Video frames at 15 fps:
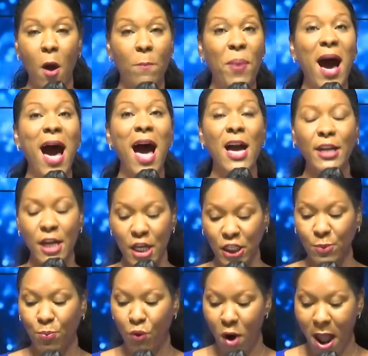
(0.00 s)
upon
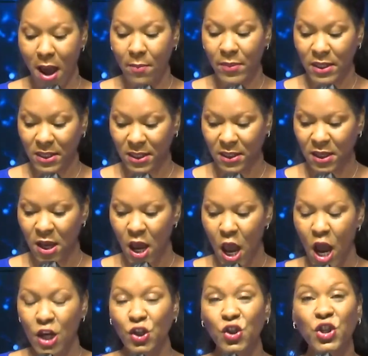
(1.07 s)
his promise,
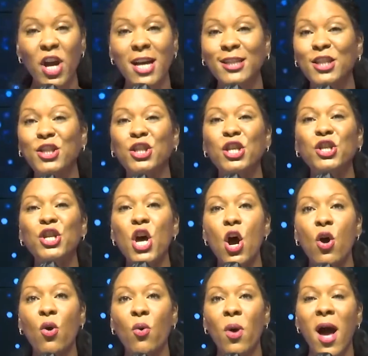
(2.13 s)
just to
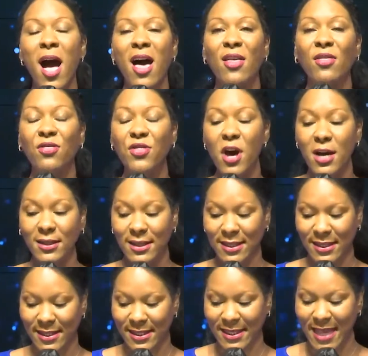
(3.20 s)
know thus
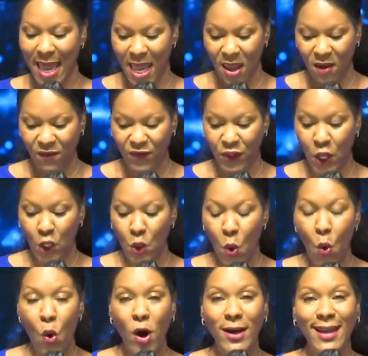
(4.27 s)
saith the
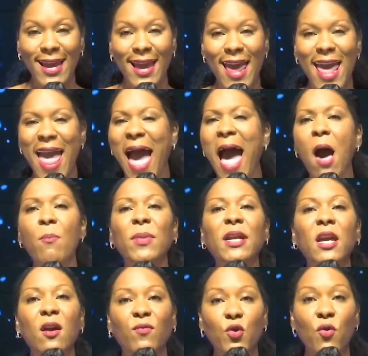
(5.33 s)
Lord. And how
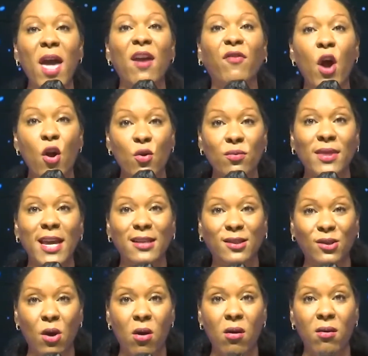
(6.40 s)
many of you have heard
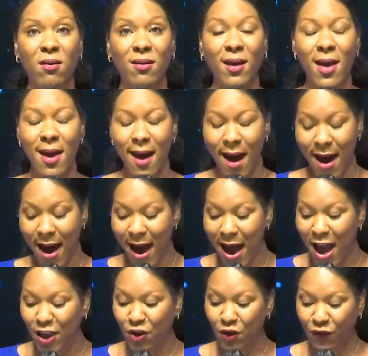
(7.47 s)
that song?
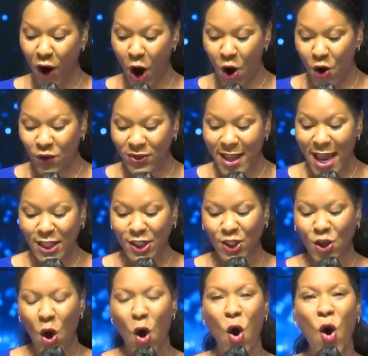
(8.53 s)
You've heard that
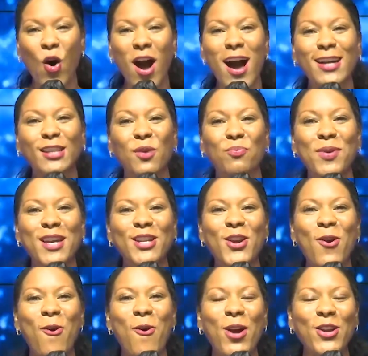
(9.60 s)
song,
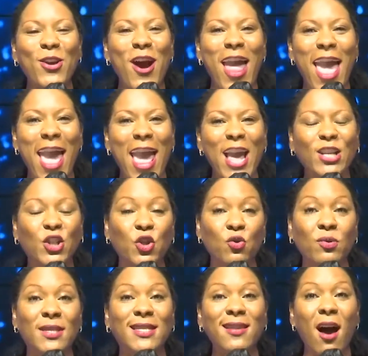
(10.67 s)
depending on your age.
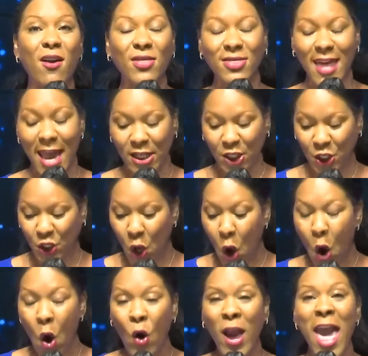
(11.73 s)
You've sung that
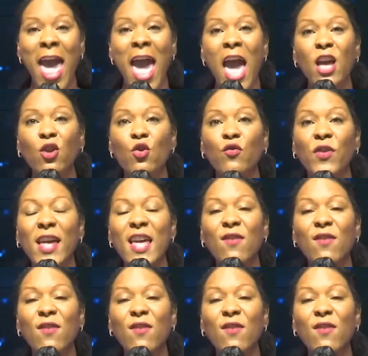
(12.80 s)
song, and you've